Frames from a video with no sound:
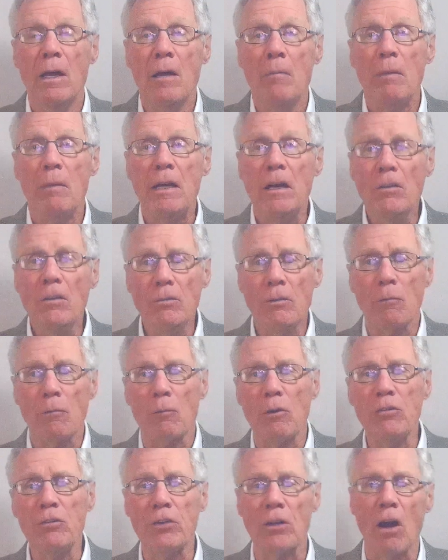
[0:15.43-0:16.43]
Because of a
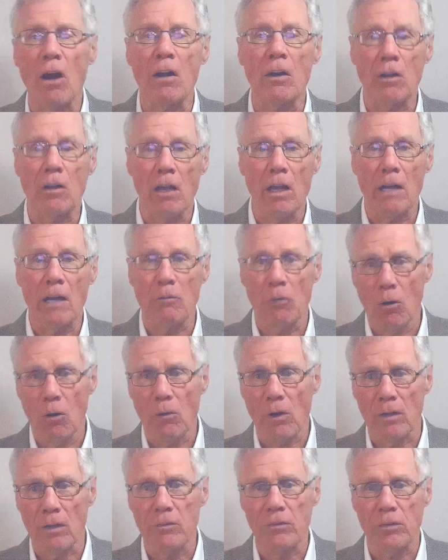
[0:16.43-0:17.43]
recent article I
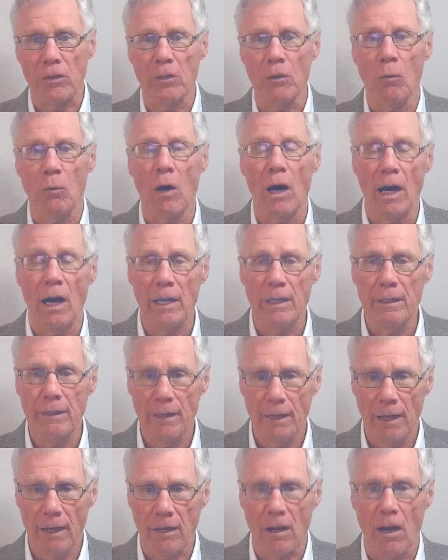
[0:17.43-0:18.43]
wrote on COI,
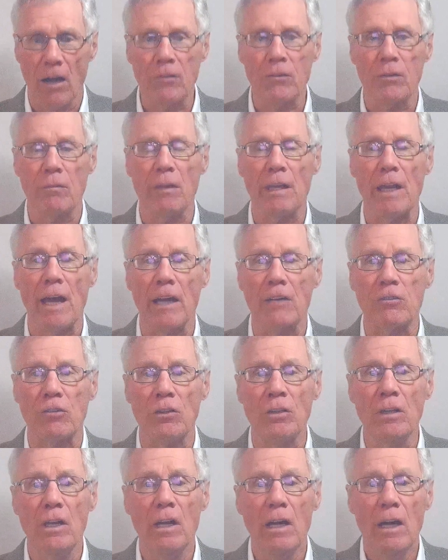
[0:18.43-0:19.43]
cost of
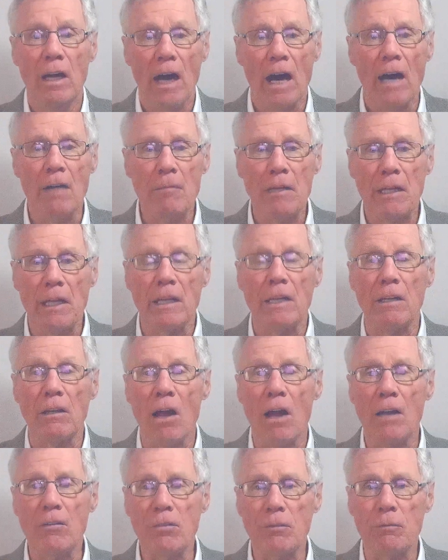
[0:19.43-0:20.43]
inaction, I've been getting
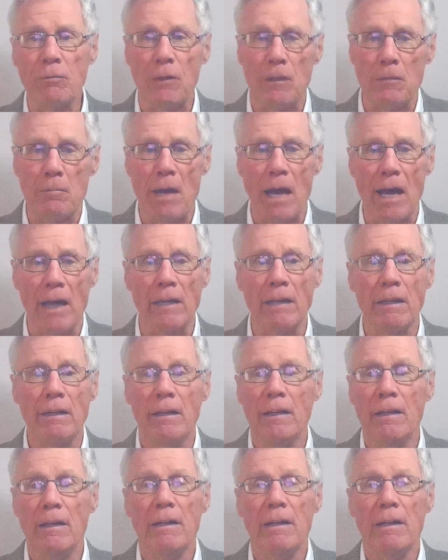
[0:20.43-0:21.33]
lots of feedback